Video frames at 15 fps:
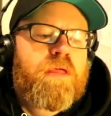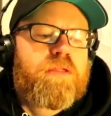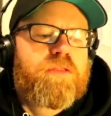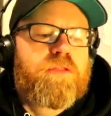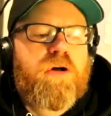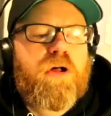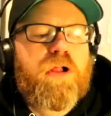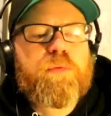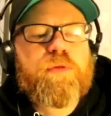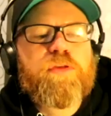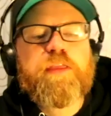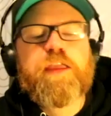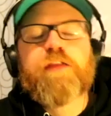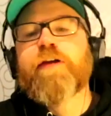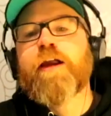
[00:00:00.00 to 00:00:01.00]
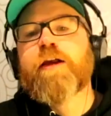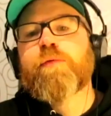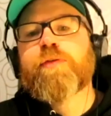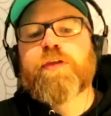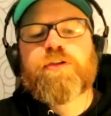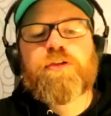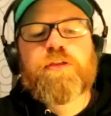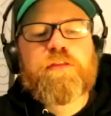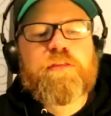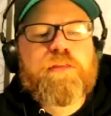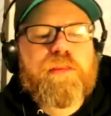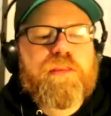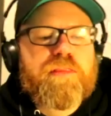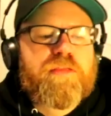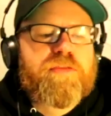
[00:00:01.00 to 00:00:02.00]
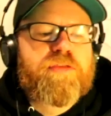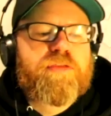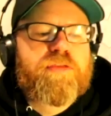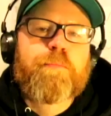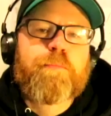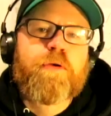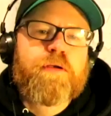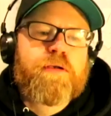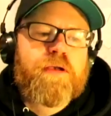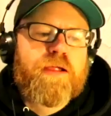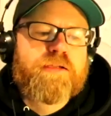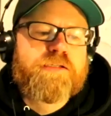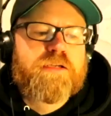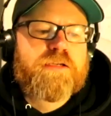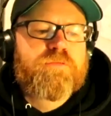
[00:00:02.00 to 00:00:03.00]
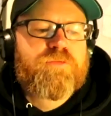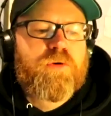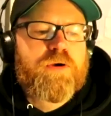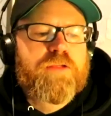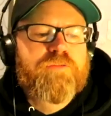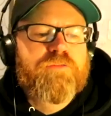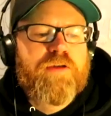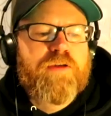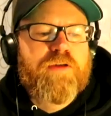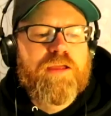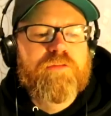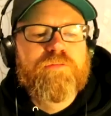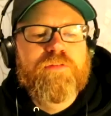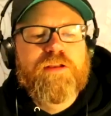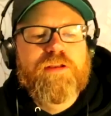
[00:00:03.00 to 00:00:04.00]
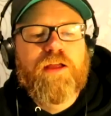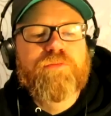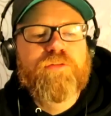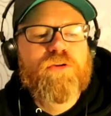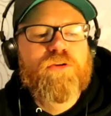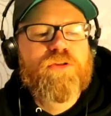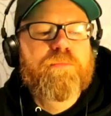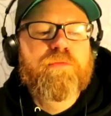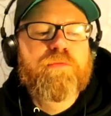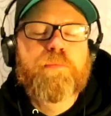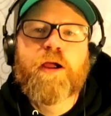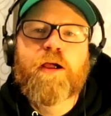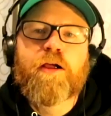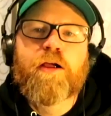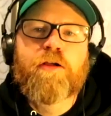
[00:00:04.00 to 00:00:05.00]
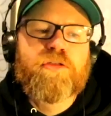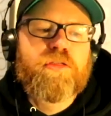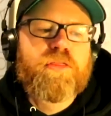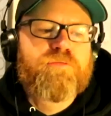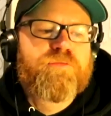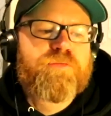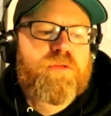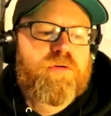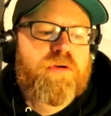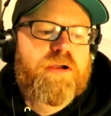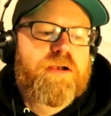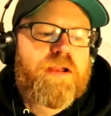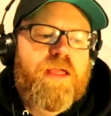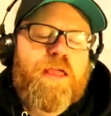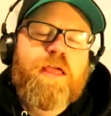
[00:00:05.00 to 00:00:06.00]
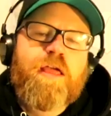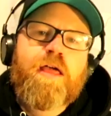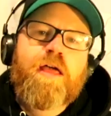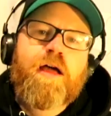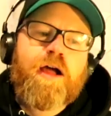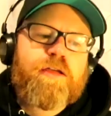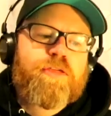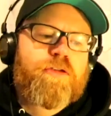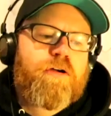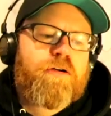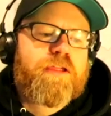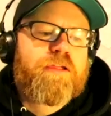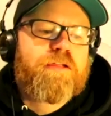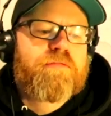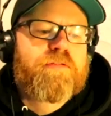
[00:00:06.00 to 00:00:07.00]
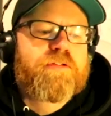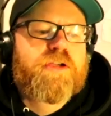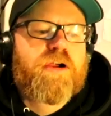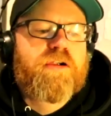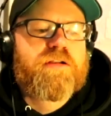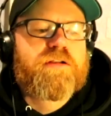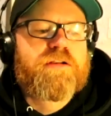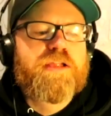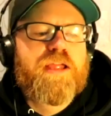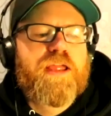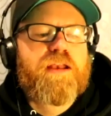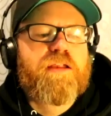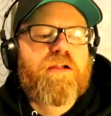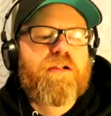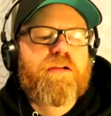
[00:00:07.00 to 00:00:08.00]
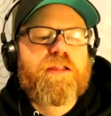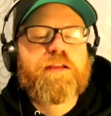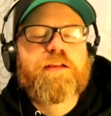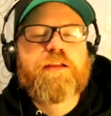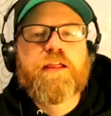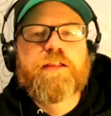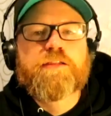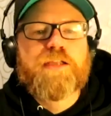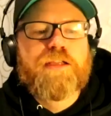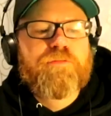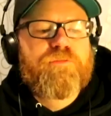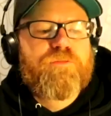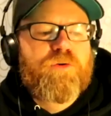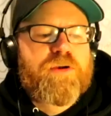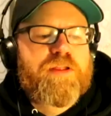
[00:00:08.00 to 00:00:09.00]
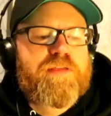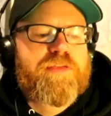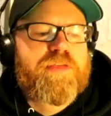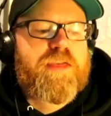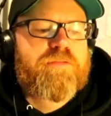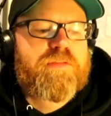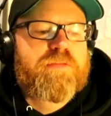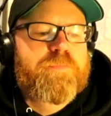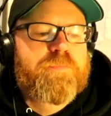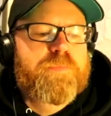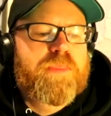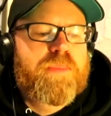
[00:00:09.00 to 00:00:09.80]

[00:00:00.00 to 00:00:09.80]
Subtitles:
The hull was derequisitioned in December 1945, and after some repairs to the flooring, ice hockey returned in early 1947.